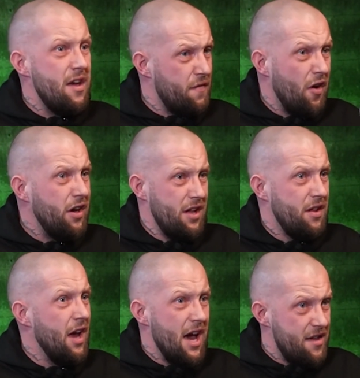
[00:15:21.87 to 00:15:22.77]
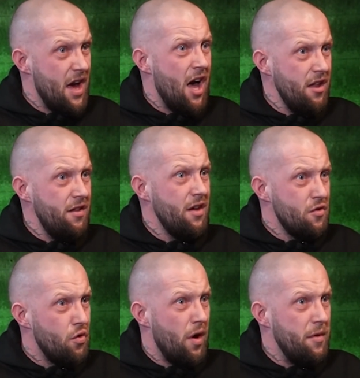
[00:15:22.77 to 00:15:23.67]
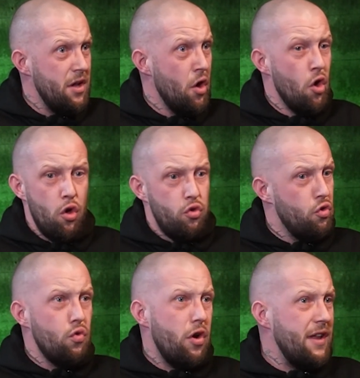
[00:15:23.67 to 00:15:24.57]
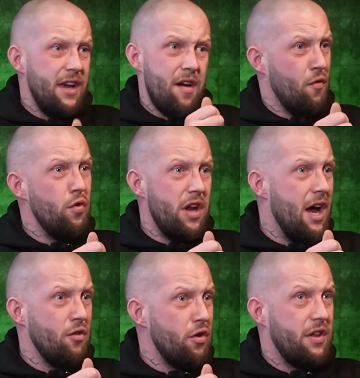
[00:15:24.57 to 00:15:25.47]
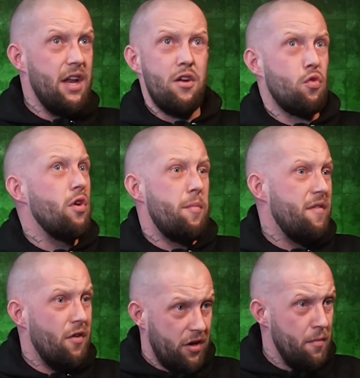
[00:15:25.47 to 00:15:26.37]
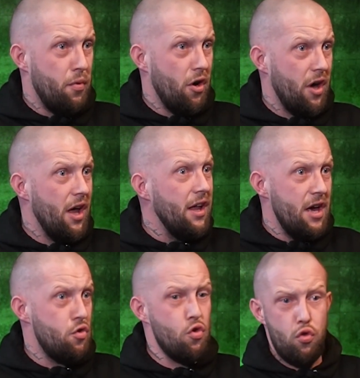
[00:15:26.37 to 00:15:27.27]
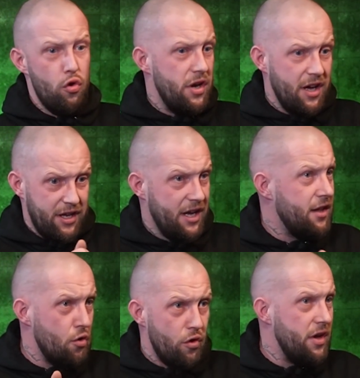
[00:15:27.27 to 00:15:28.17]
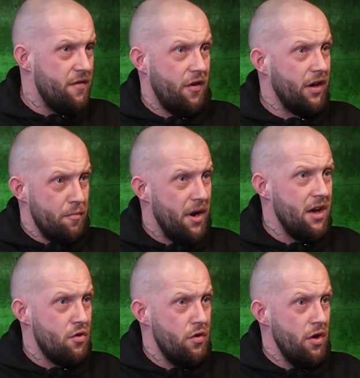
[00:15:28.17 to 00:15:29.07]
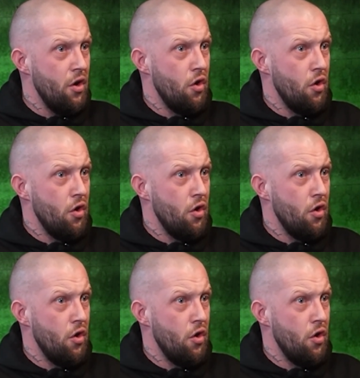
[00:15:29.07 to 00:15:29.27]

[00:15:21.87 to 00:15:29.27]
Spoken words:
It's fucking, it's hard. Do you know what I mean? You're not going to take a photo of that and look at it and it's going to be fucking pucker unless you're standing there grinding all these fucking bricks down.